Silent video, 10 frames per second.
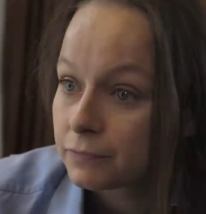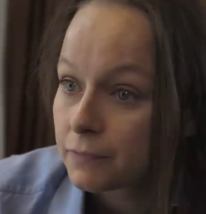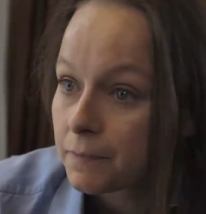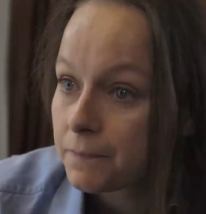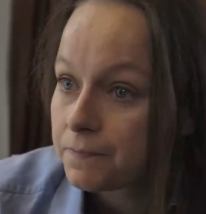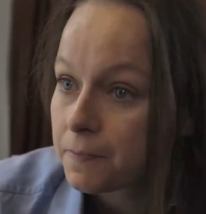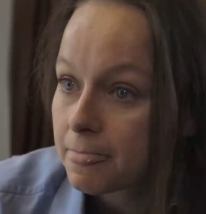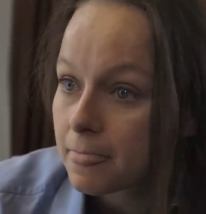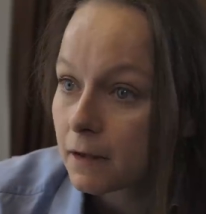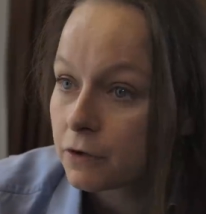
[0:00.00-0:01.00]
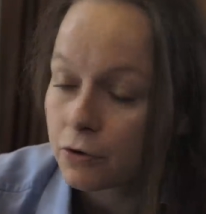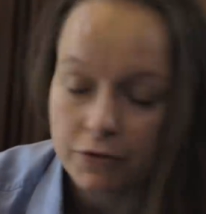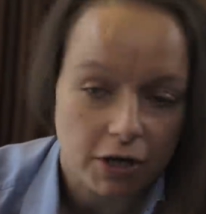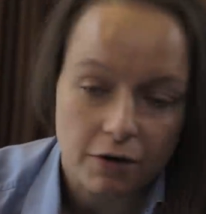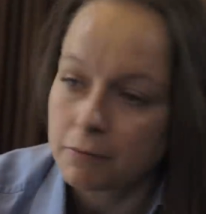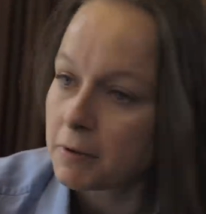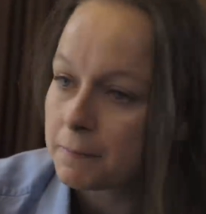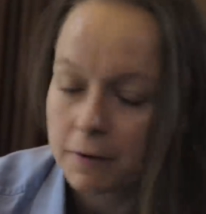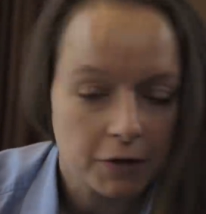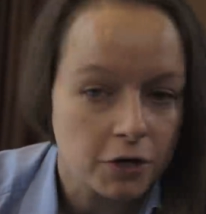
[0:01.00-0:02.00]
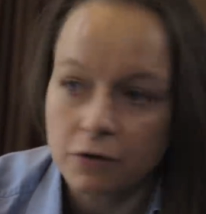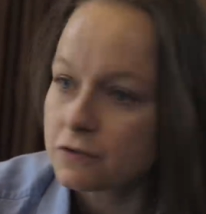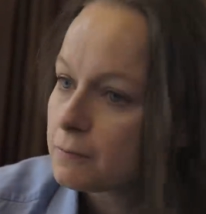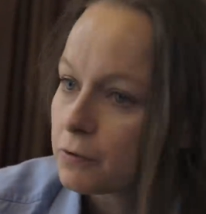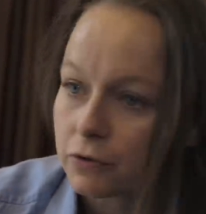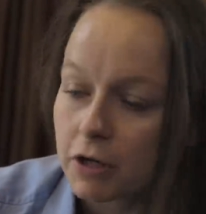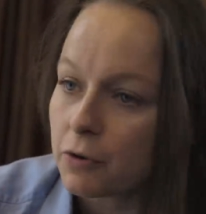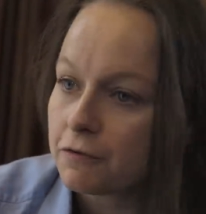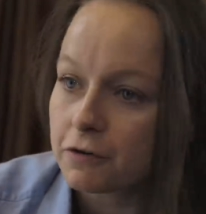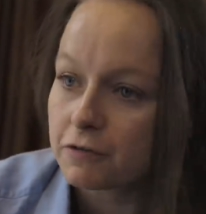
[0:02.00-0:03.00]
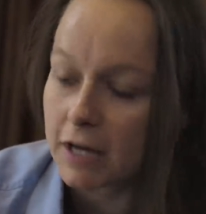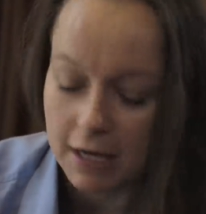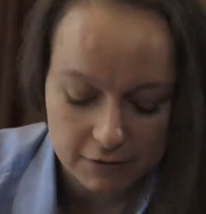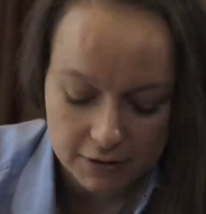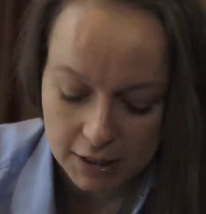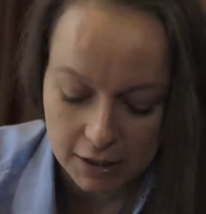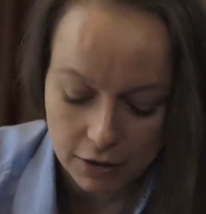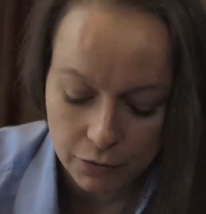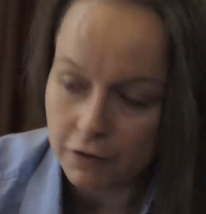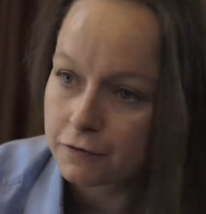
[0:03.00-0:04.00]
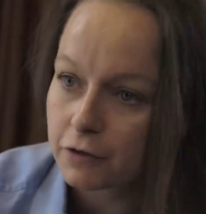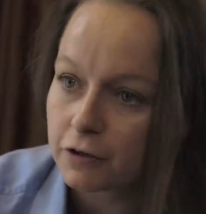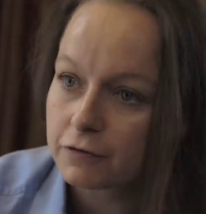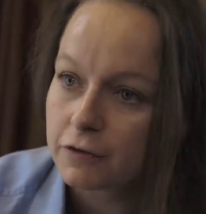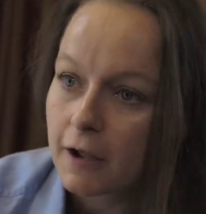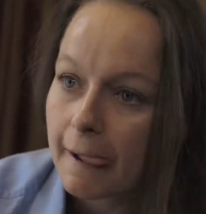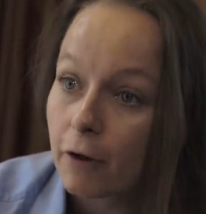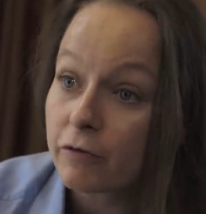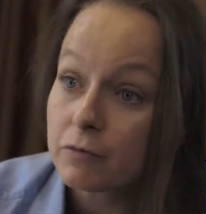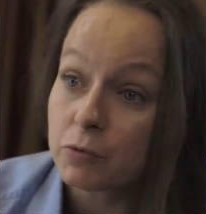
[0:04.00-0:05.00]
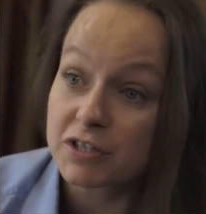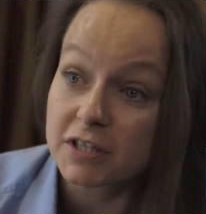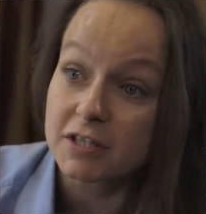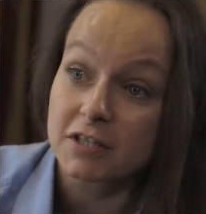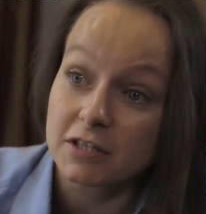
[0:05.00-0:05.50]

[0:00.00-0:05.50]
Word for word: respond? Not that I remember. No, no support, no, no, offer of counselling, no offer you... of, or even wanting to